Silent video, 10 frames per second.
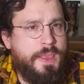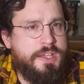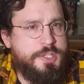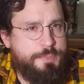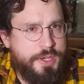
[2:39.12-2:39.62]

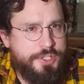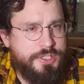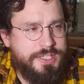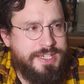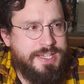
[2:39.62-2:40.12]

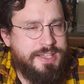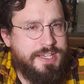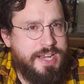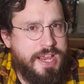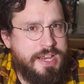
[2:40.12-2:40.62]
especially in the
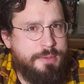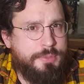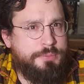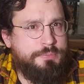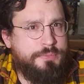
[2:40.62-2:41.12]

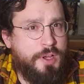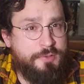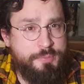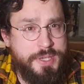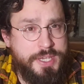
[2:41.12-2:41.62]
name
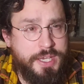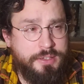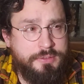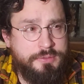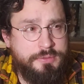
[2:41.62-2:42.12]
of
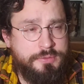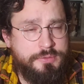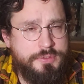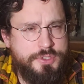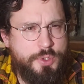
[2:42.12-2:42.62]
being
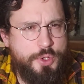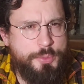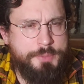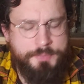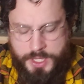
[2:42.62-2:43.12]
so human.